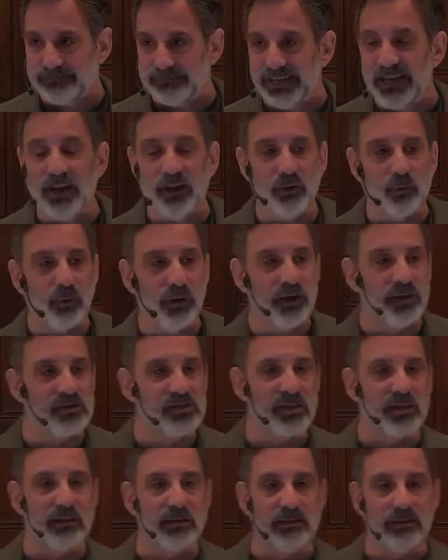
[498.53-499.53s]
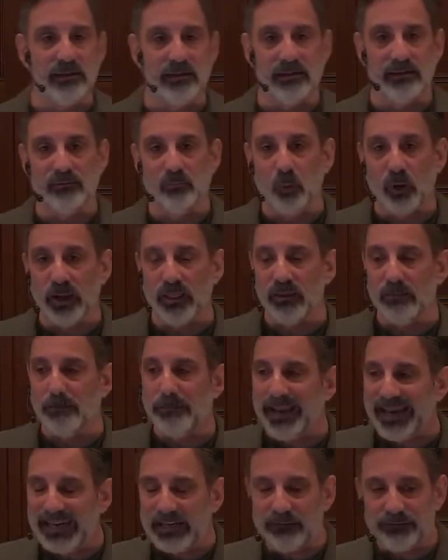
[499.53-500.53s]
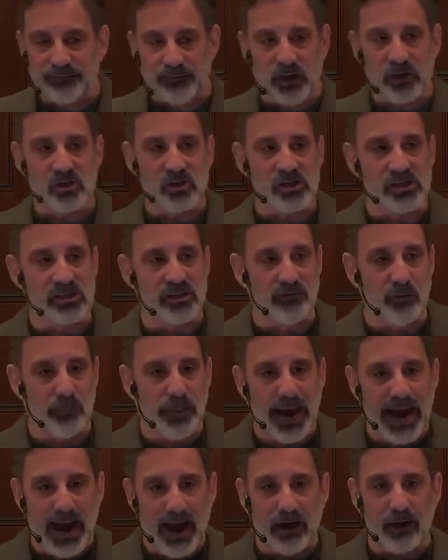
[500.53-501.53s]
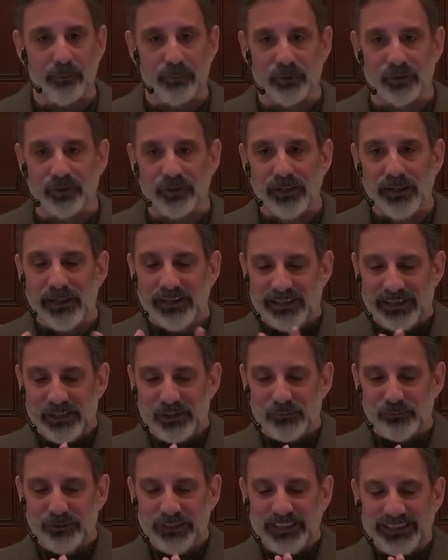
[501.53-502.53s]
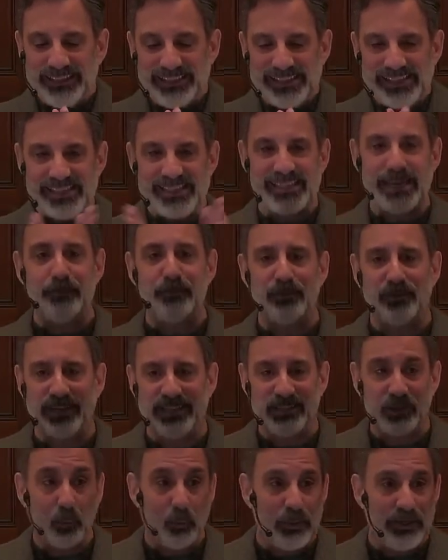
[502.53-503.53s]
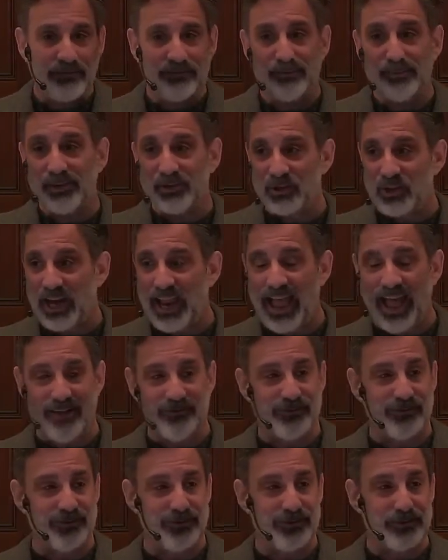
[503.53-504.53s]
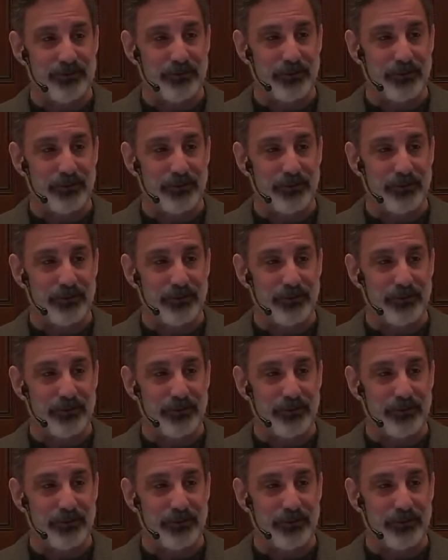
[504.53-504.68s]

In other words, the, the, one of the main functions of a parable is really to separate the wheat from the chaff.